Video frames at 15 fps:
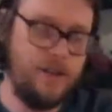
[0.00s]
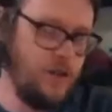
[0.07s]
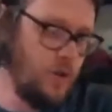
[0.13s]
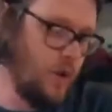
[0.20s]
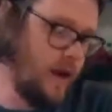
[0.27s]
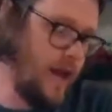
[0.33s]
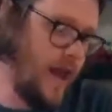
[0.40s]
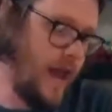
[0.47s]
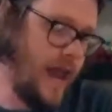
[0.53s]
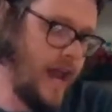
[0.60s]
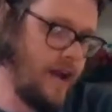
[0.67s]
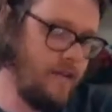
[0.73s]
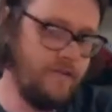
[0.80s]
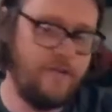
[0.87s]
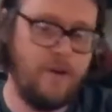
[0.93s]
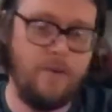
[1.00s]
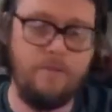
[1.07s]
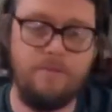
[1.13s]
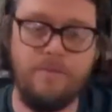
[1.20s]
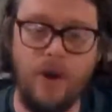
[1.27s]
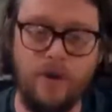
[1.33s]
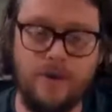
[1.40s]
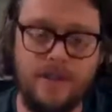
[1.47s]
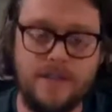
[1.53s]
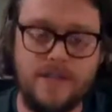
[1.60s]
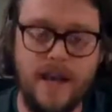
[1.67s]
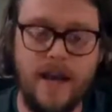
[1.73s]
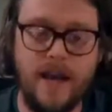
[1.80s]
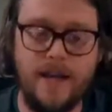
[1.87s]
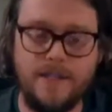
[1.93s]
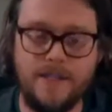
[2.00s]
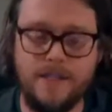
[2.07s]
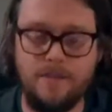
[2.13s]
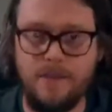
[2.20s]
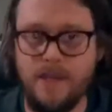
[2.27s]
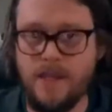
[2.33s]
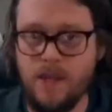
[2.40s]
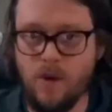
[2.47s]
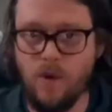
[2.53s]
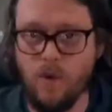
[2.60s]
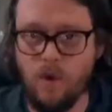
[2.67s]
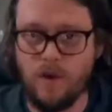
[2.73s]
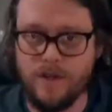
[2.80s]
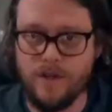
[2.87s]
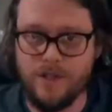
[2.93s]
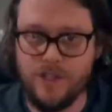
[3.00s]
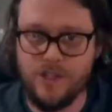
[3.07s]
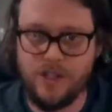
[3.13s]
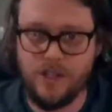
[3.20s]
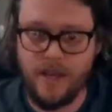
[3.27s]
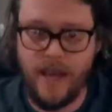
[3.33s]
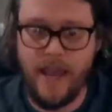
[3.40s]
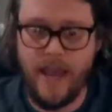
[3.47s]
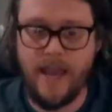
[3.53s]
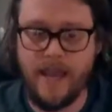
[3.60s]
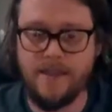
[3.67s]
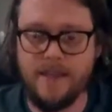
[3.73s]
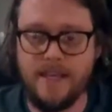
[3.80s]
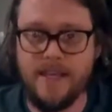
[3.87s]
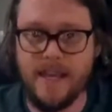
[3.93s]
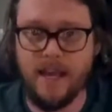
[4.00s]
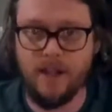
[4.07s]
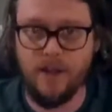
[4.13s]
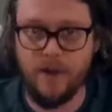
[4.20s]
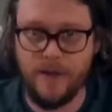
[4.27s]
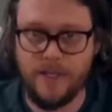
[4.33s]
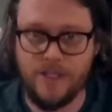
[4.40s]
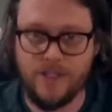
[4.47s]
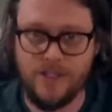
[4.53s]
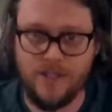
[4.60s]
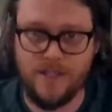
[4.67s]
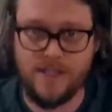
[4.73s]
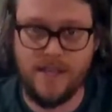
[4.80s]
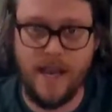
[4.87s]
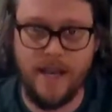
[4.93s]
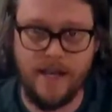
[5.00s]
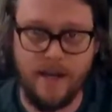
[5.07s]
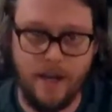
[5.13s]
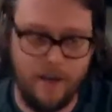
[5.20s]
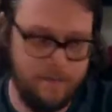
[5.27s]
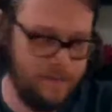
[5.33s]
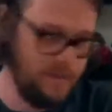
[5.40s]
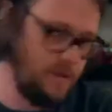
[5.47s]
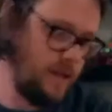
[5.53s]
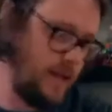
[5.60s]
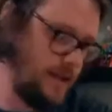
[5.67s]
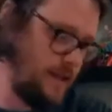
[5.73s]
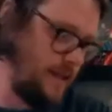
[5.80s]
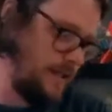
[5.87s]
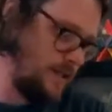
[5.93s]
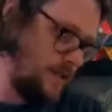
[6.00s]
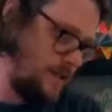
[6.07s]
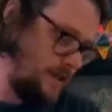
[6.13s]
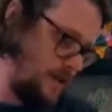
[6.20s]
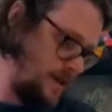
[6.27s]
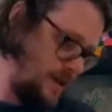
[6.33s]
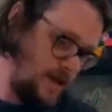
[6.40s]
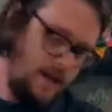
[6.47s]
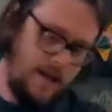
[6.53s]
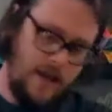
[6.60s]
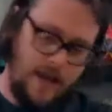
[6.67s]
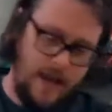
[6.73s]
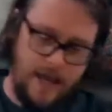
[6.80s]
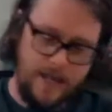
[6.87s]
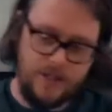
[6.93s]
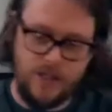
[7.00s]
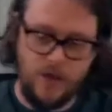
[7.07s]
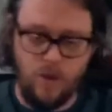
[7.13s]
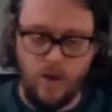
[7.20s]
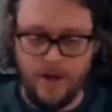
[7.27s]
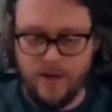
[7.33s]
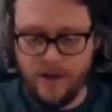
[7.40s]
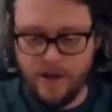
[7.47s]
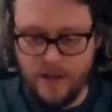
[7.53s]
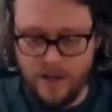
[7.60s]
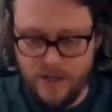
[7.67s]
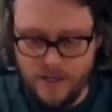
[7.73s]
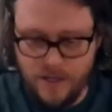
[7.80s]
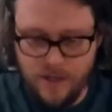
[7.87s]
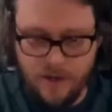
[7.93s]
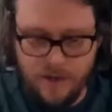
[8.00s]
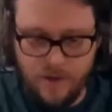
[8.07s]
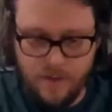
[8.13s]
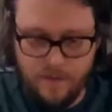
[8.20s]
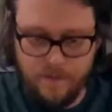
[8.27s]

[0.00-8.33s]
you want to have both sides to be the orange and the yellowish side up like this. And so what you're going to do